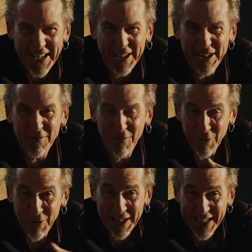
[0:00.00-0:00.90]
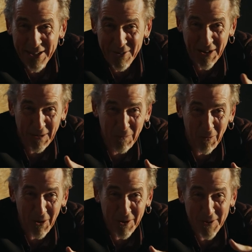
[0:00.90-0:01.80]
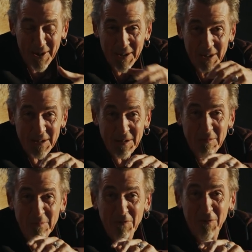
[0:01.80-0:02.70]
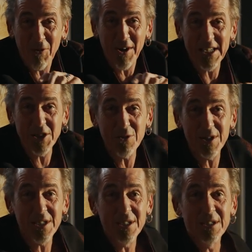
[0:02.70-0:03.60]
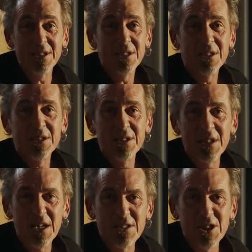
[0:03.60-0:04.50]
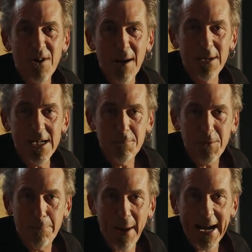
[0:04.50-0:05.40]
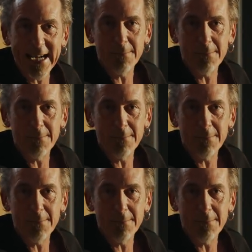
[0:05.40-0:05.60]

hair flowing down like water. Before I knew it, I was scrambling up the bank